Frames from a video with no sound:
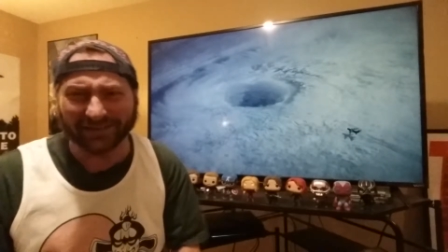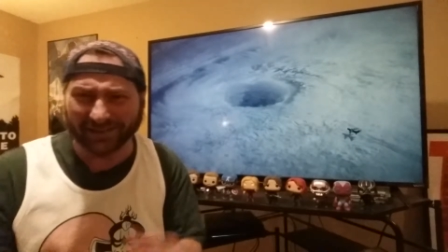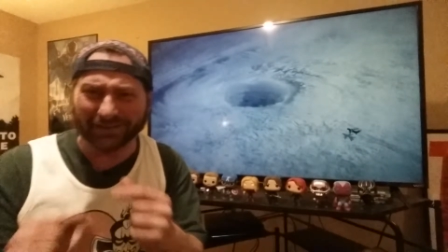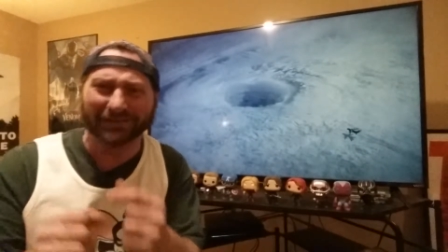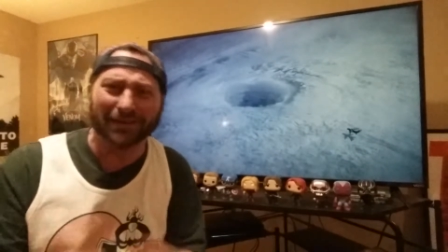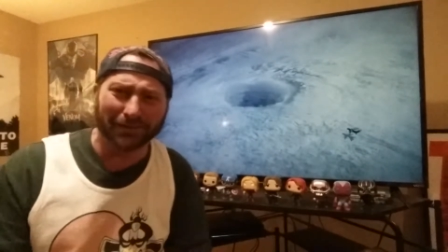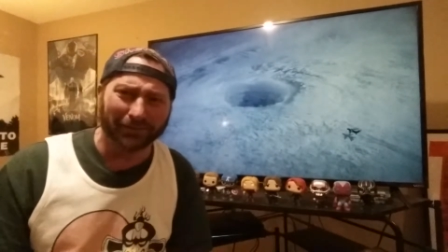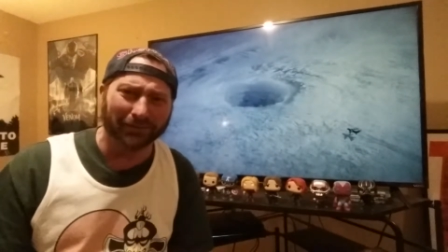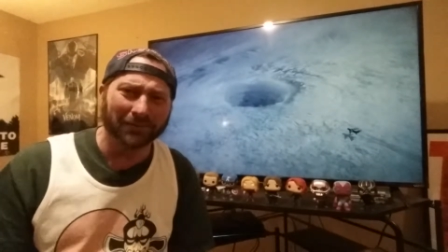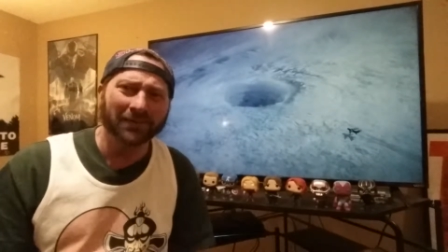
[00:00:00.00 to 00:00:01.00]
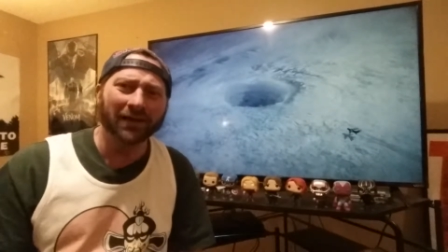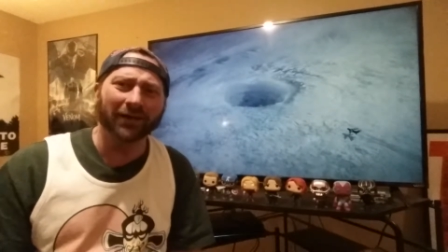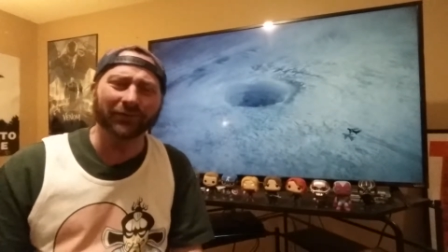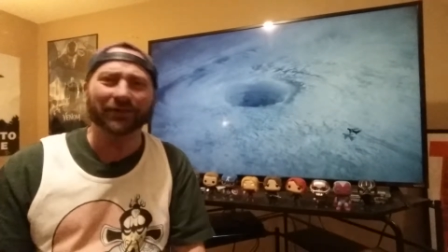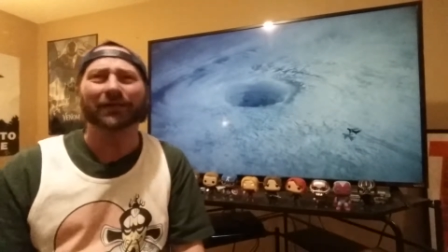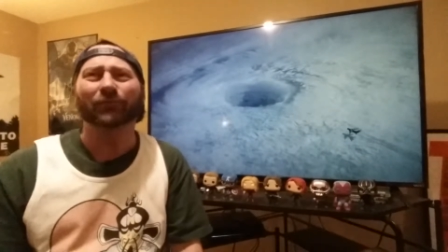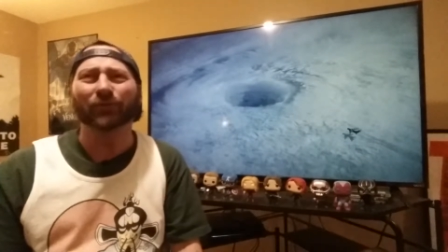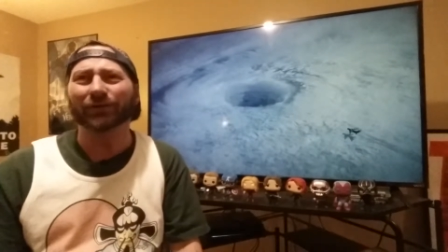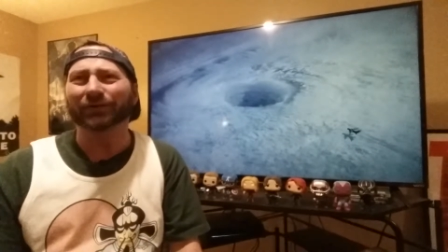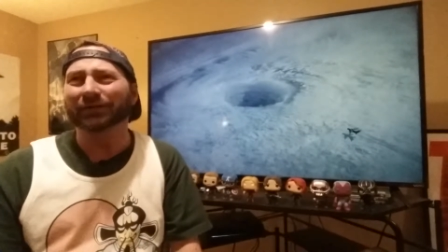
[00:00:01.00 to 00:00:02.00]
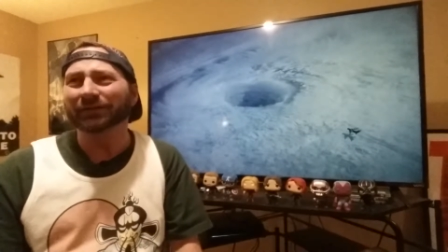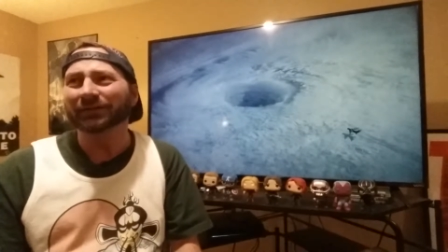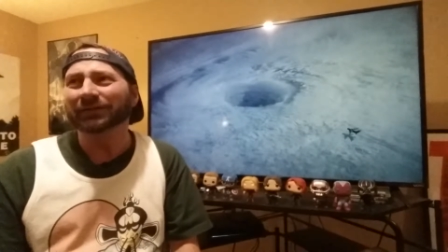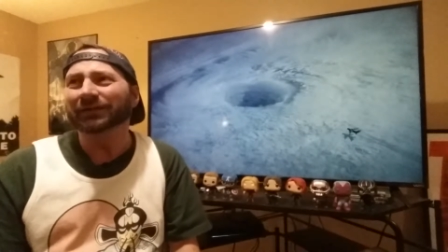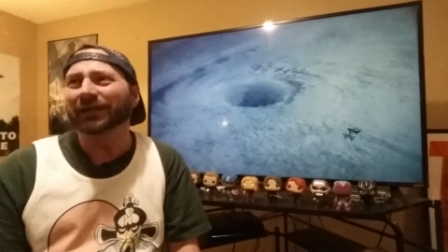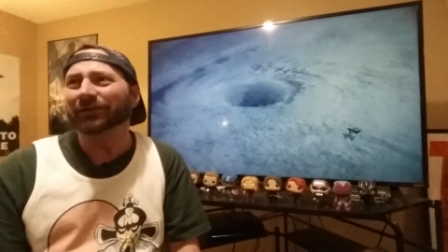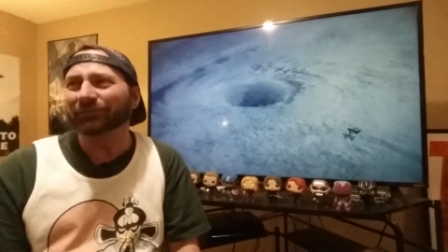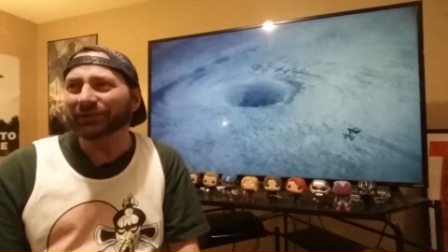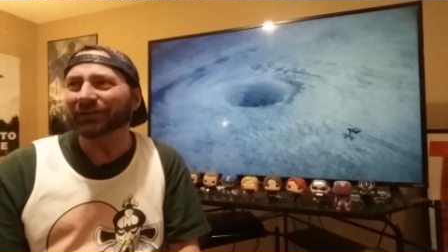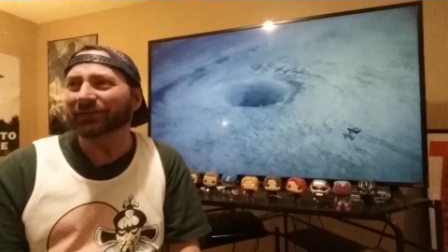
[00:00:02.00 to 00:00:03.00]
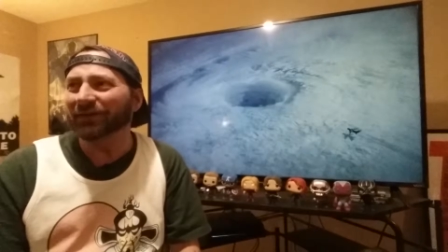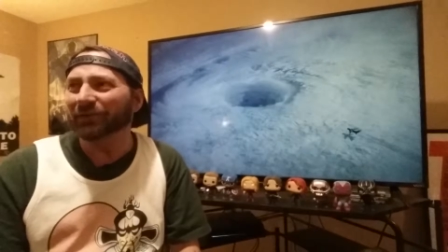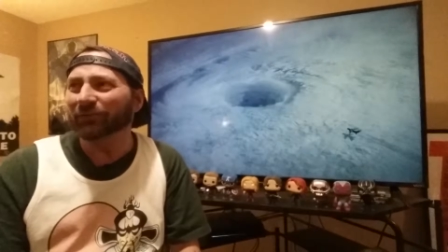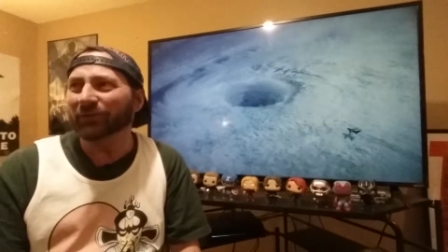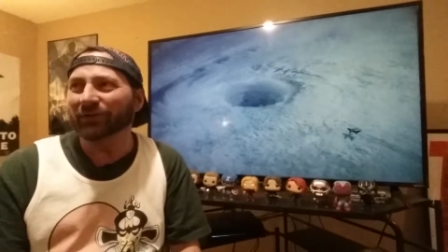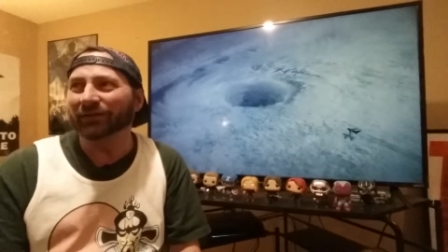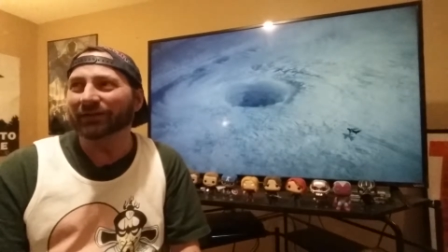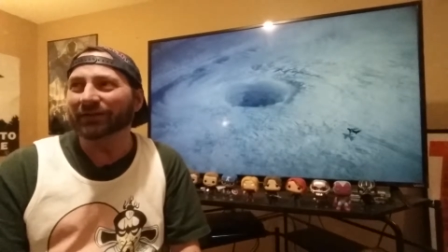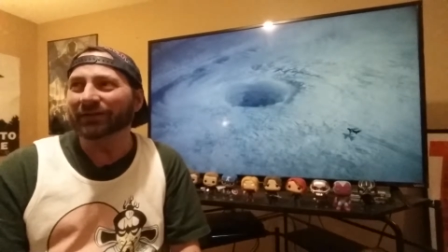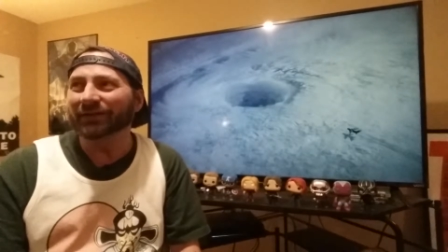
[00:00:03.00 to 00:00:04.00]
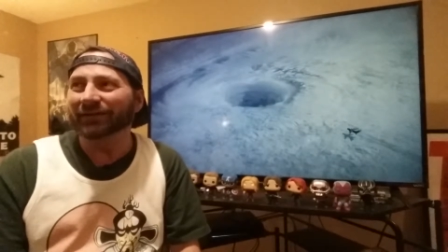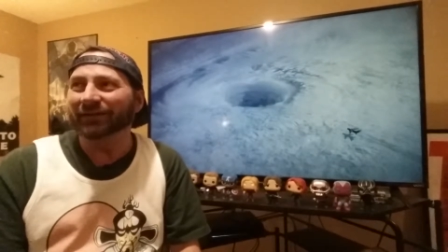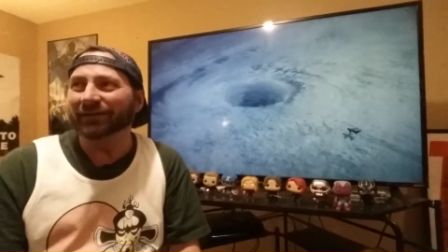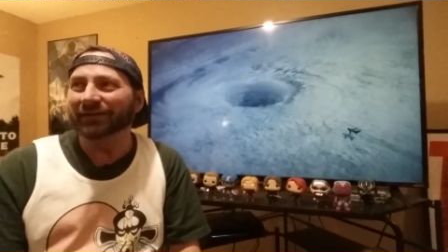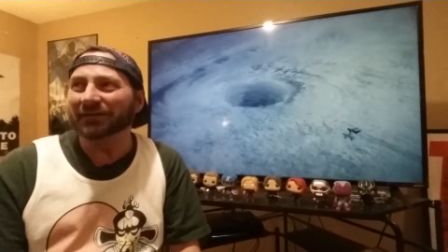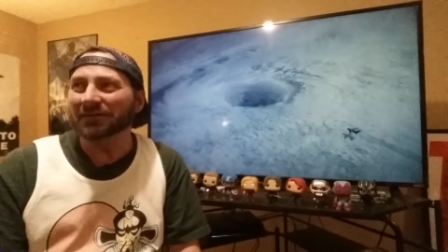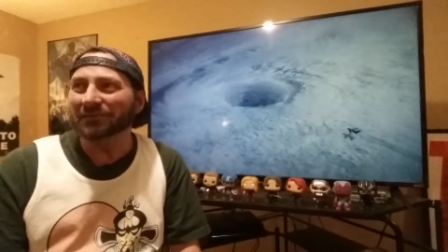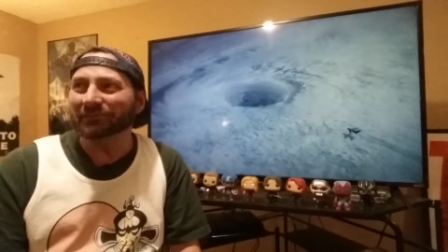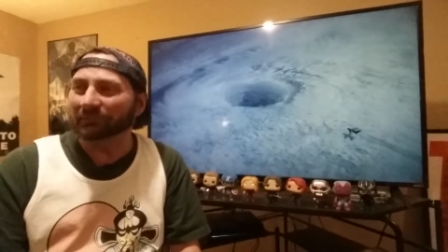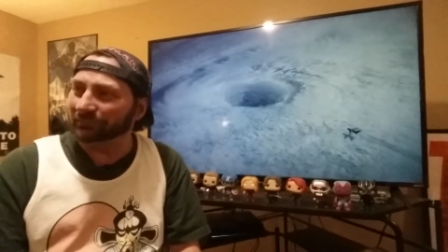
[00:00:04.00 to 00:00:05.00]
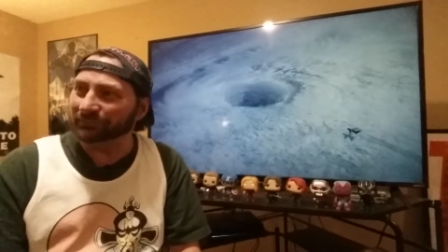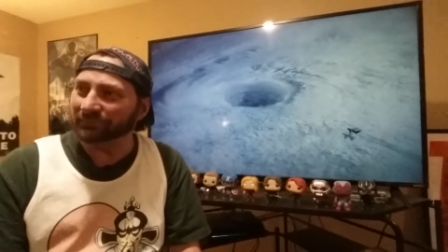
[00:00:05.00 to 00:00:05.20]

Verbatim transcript: I can't take it. I like Ward. I really like Ward. Um,